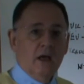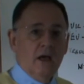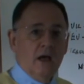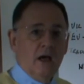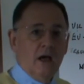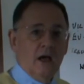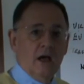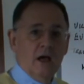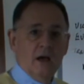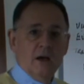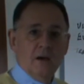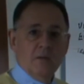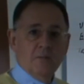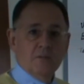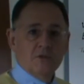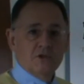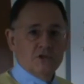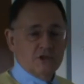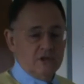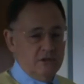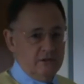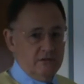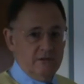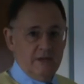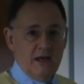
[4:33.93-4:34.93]

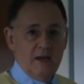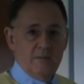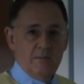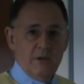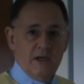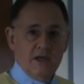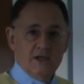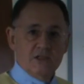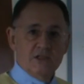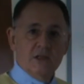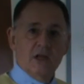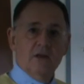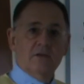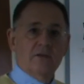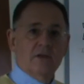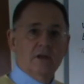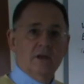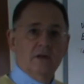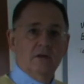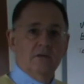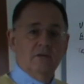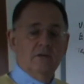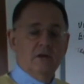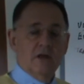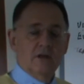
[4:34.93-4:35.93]
so that means
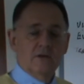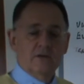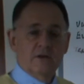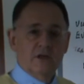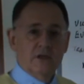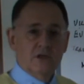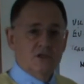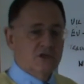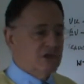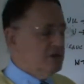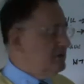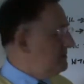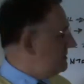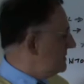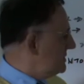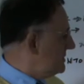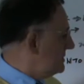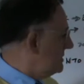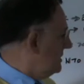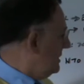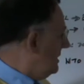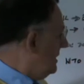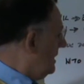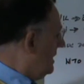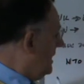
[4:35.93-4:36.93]
nothing to us.